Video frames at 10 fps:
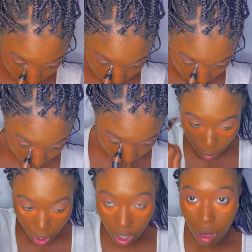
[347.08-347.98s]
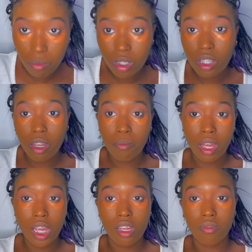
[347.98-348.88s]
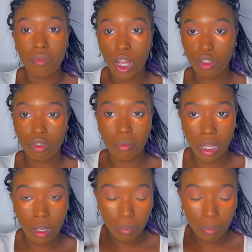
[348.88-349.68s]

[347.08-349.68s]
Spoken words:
this. When it comes to like my natural makeup